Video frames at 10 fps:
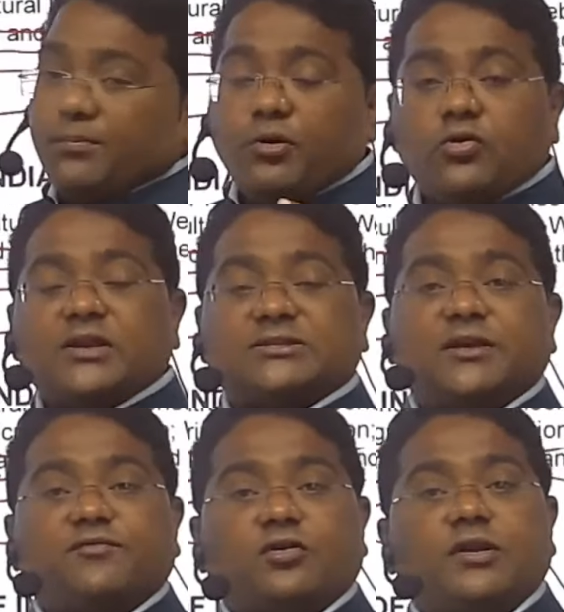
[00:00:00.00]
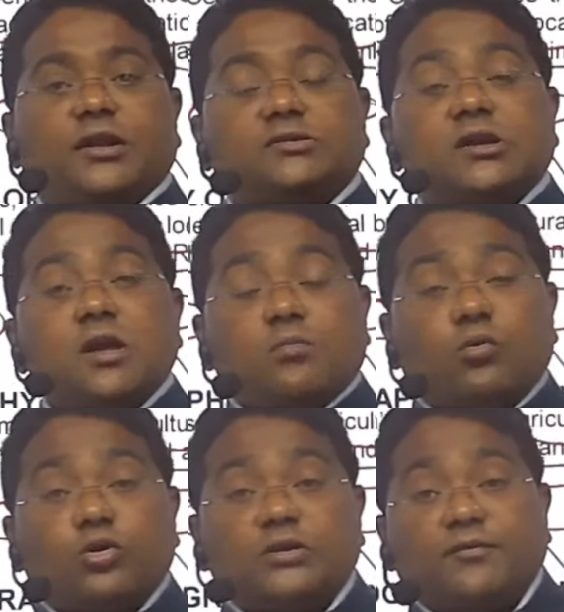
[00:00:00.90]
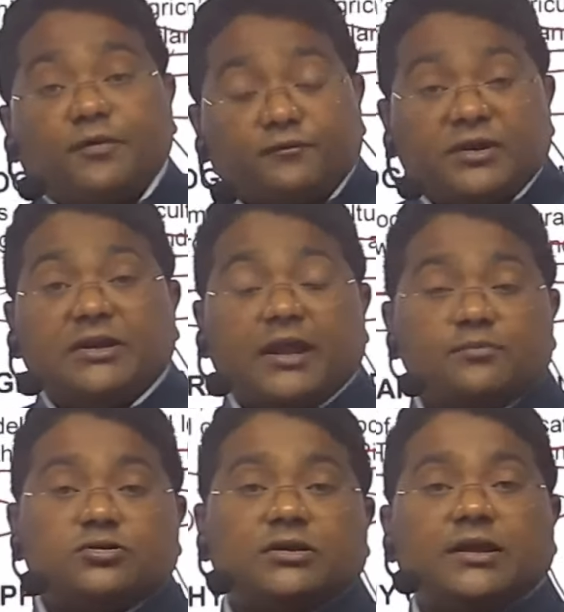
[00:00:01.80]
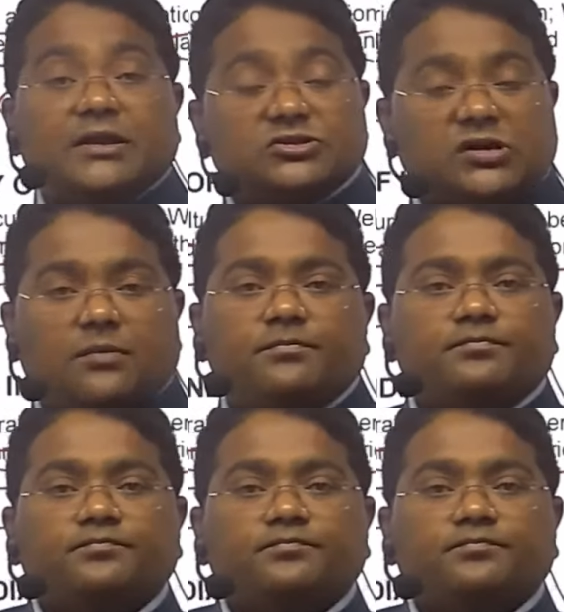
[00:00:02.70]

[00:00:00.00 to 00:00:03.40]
Boundaries and frontiers, more than 15 times in the exam,